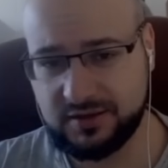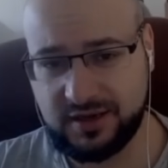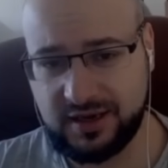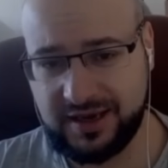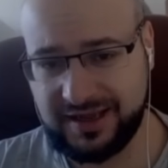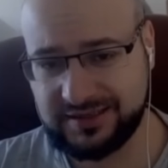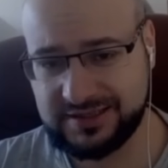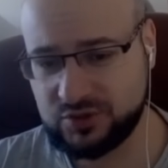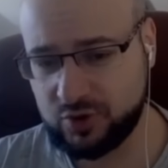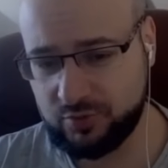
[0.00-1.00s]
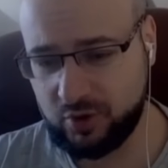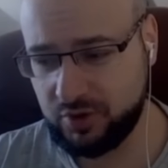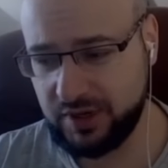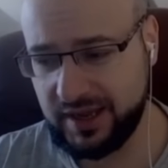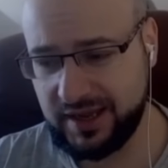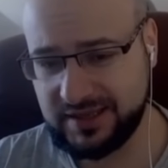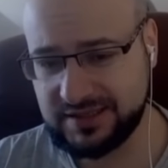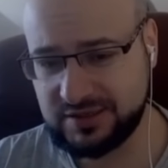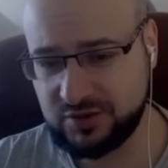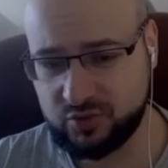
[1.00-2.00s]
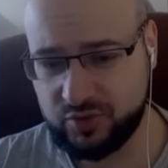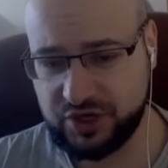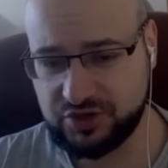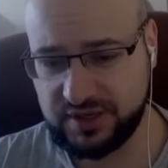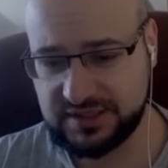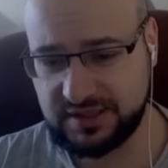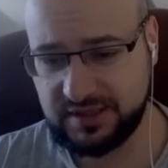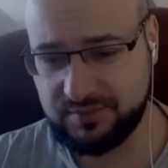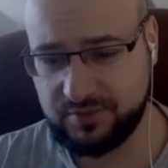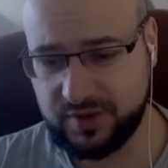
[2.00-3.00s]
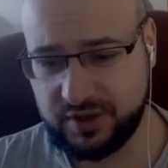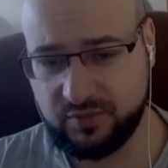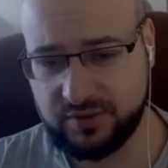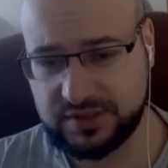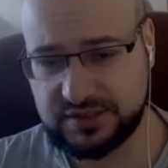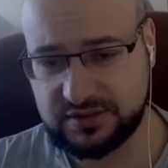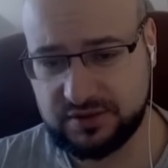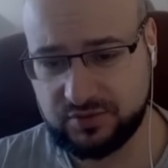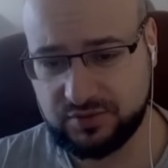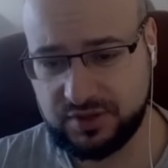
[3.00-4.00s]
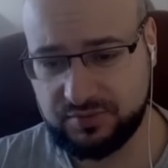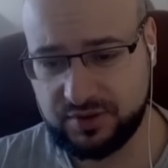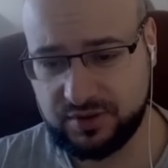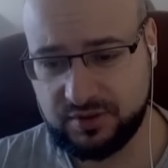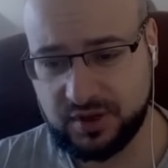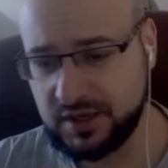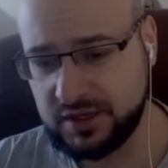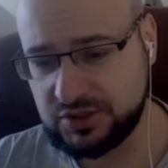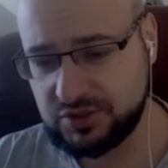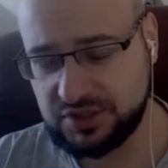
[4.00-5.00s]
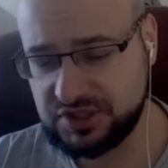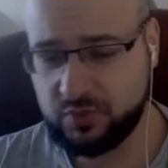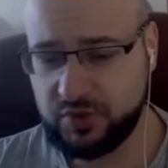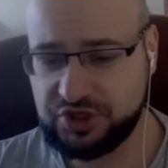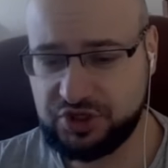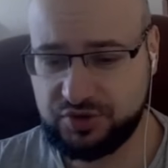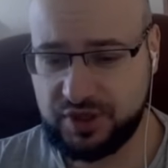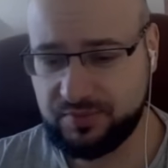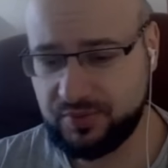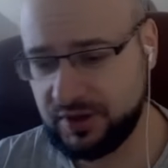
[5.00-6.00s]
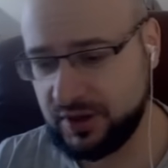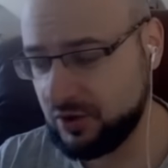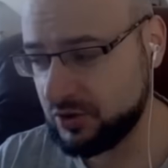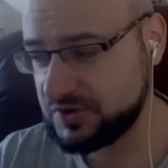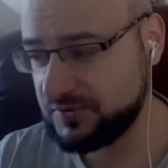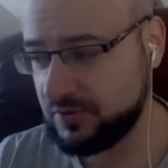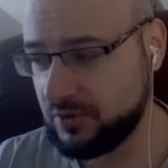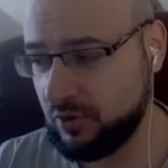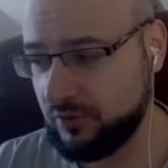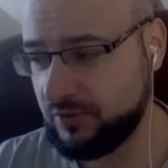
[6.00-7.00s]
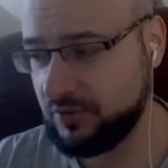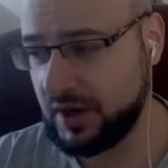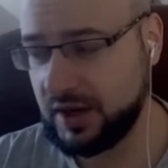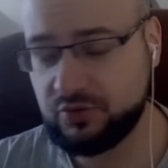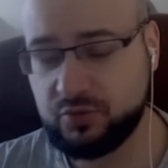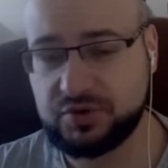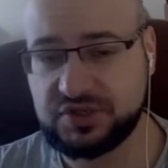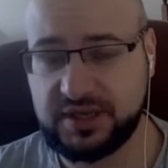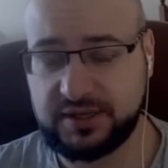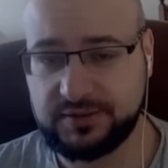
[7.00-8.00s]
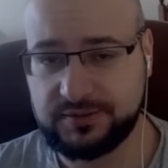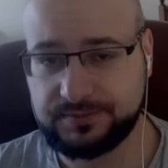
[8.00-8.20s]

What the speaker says: Lightning Storm only has duration as a tempering. Where is good tempering here? So this is the Wind Shear tempering, it goes for over 100%